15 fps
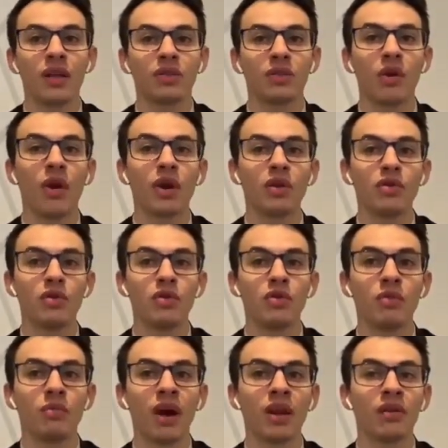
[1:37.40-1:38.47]
so I
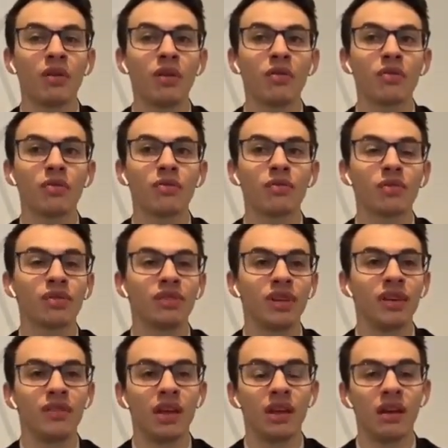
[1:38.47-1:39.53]
knew by not
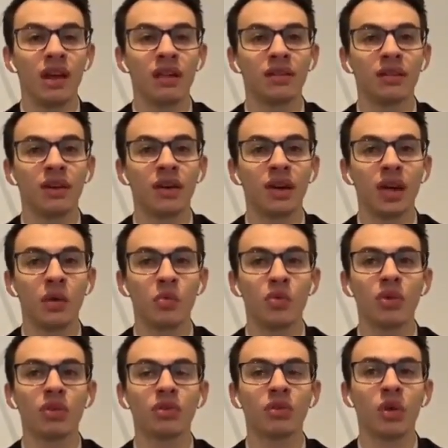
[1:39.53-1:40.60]
receiving an ATAR, it
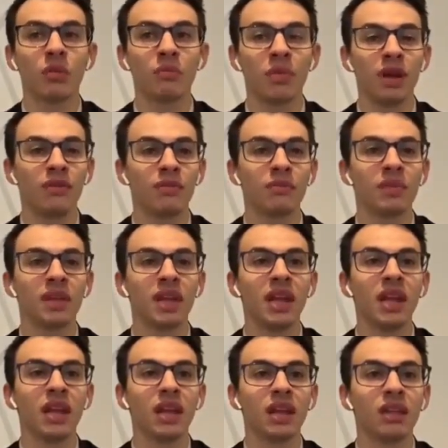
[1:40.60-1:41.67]
wouldn't stop me from
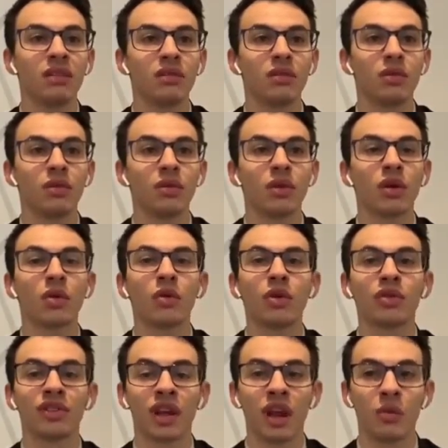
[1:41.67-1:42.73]
getting into the
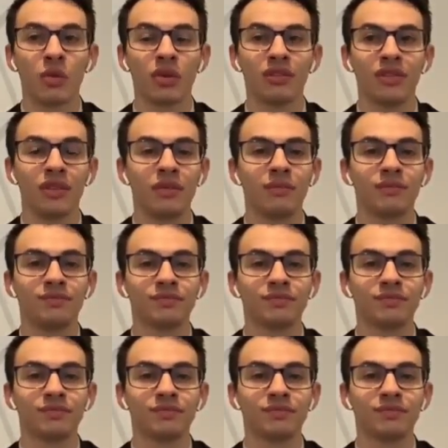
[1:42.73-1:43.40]
course that I wanted.